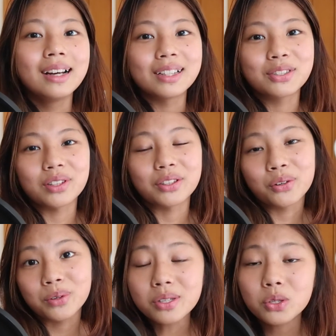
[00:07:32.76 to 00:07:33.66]
a certain
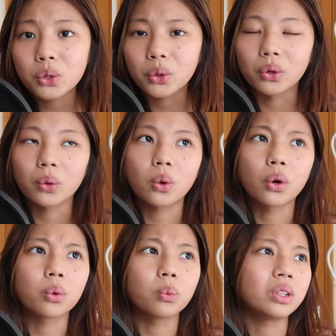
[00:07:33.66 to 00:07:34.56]
crystal,
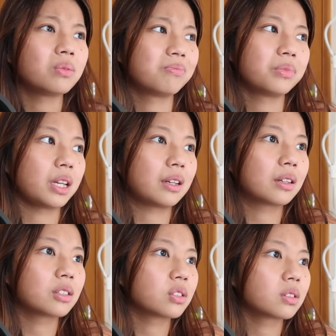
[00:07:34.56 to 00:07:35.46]
or we
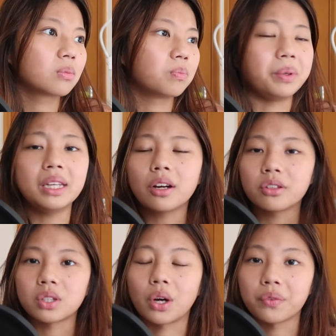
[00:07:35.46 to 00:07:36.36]
just be
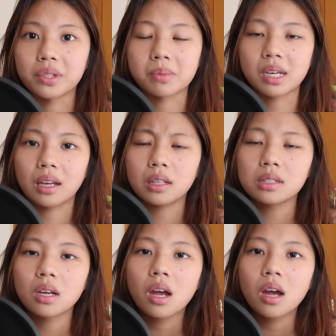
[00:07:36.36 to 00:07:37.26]
ourselves some
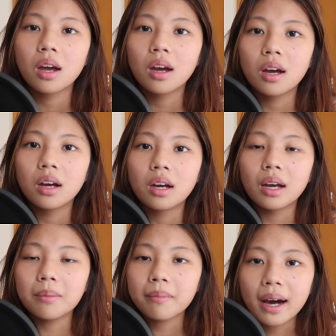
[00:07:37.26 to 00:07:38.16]
days.
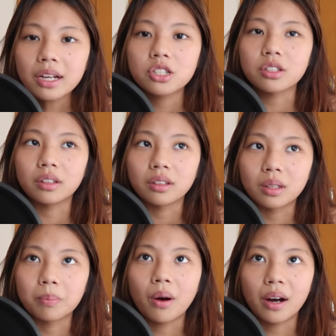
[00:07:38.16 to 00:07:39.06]
Imagine
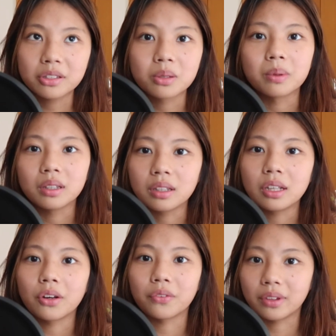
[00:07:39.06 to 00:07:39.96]
the
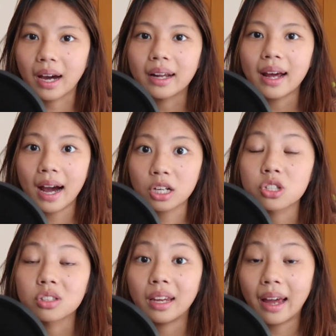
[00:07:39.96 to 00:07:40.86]
possibility of that
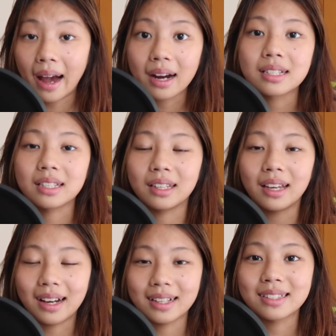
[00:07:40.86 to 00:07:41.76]
actually acting
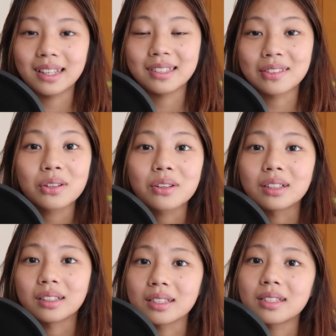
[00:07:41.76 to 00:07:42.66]
as a
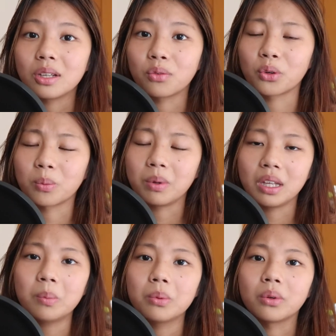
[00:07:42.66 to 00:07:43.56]
synchronicity for
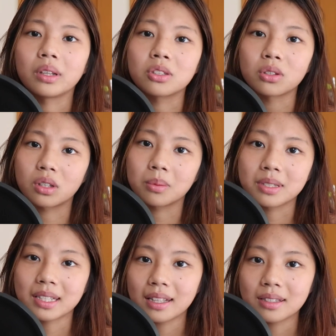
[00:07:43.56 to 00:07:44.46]
people and
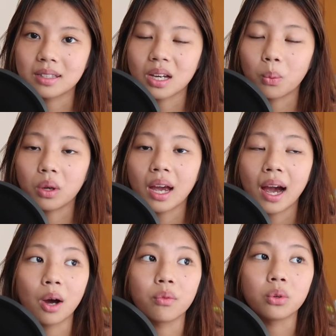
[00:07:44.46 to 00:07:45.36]
circumstances that we
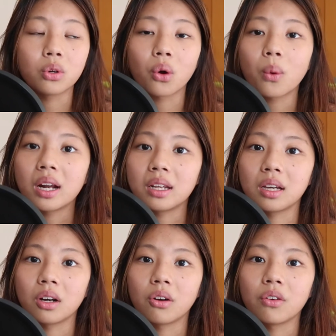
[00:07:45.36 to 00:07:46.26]
have no
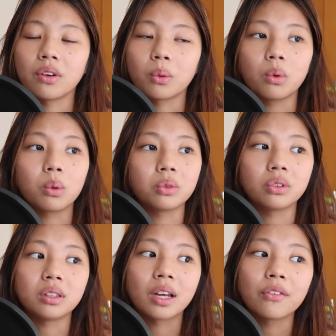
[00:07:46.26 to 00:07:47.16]
idea of, and will
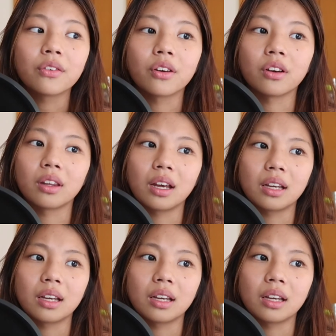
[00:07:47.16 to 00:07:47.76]
never